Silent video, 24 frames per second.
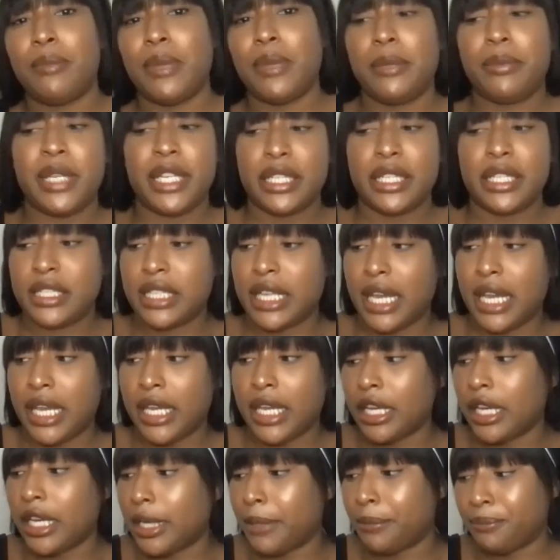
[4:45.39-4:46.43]
Maybe it's
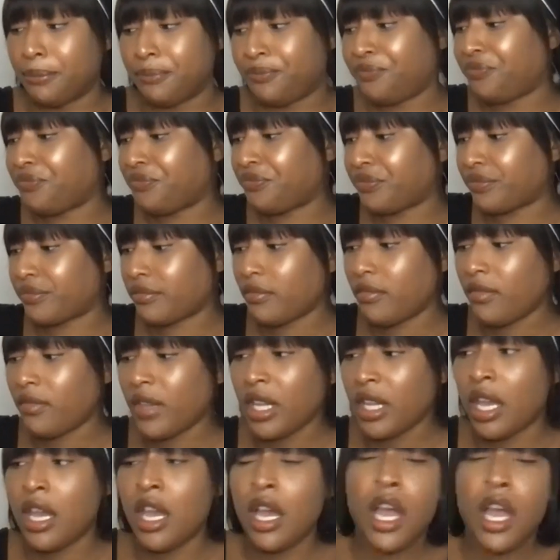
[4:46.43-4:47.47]
a
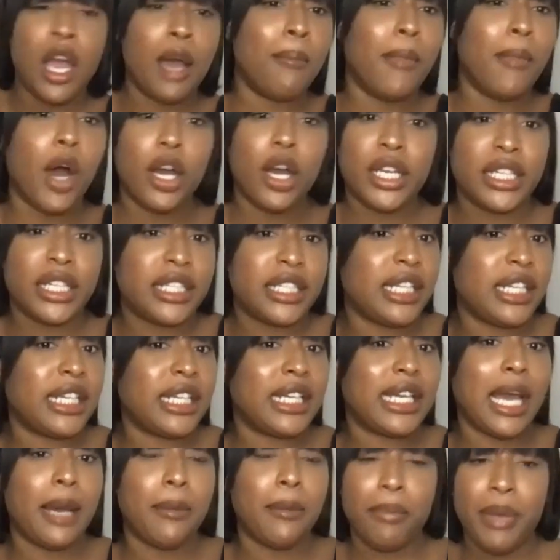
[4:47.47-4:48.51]
marketing
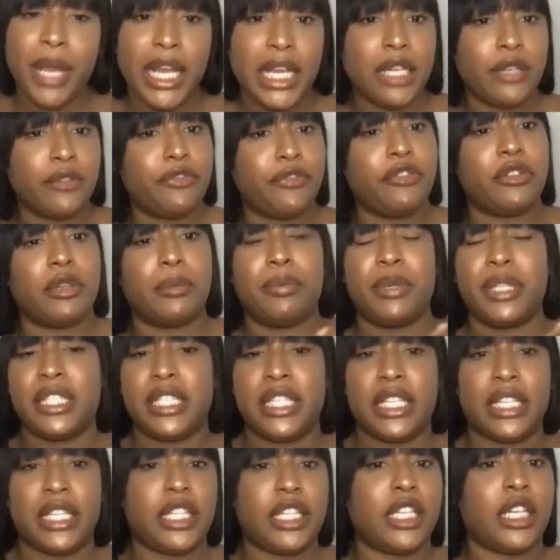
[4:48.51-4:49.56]
campaign for a
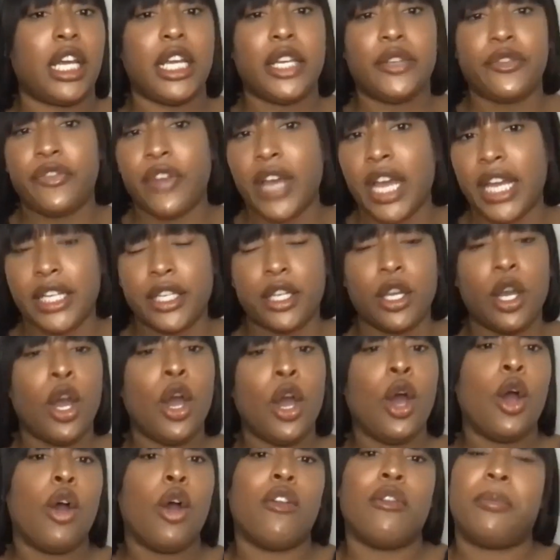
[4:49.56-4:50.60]
particular event
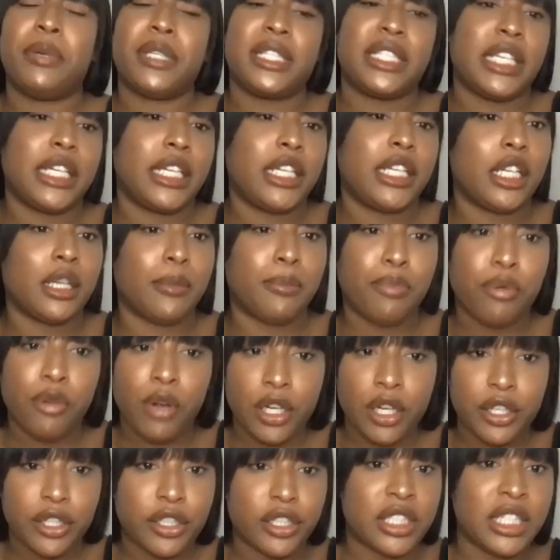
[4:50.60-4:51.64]
or a particular
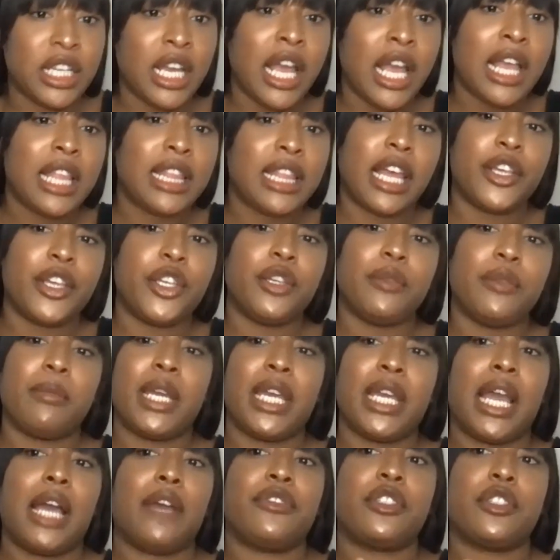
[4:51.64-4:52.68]
product that you
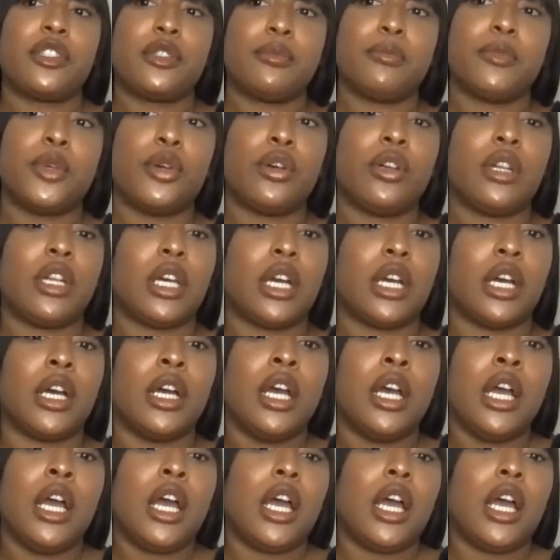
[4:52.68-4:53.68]
may have smaller